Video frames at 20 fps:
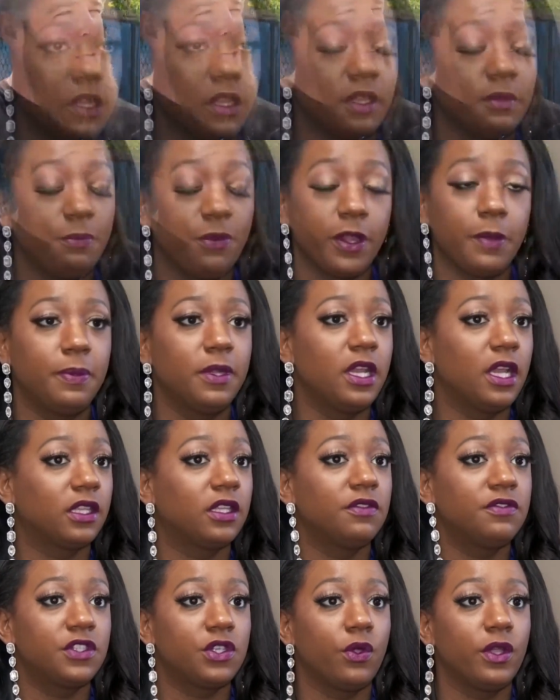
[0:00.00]

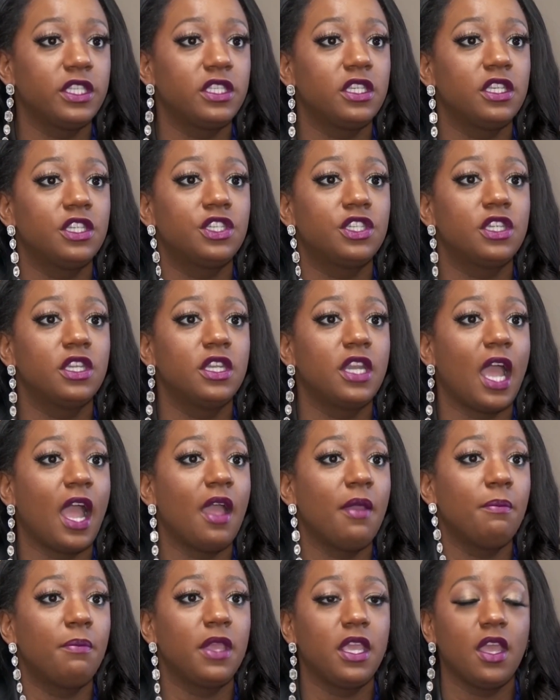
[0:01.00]
Reproductive choices should
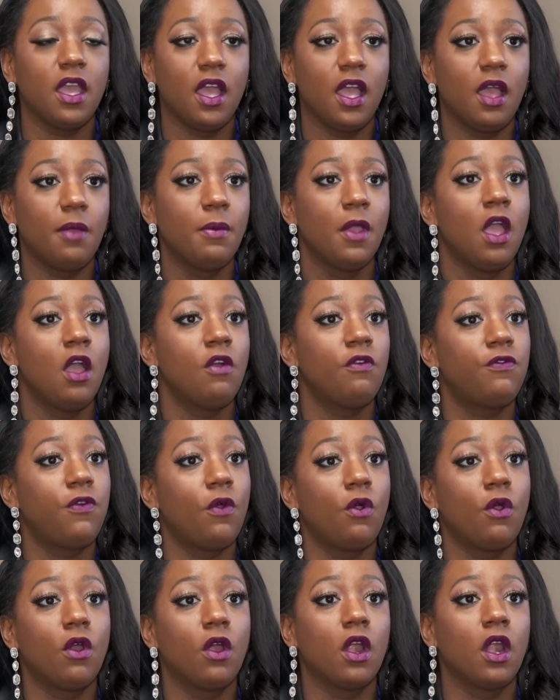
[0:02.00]
not be up
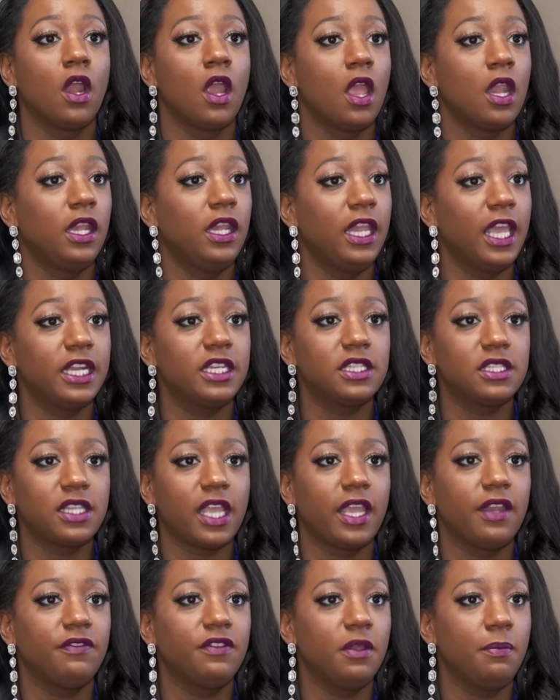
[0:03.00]
for
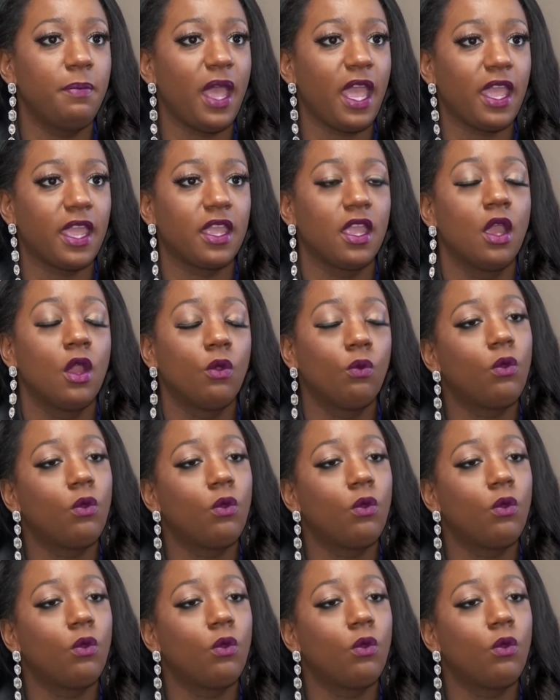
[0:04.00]
legislative debate.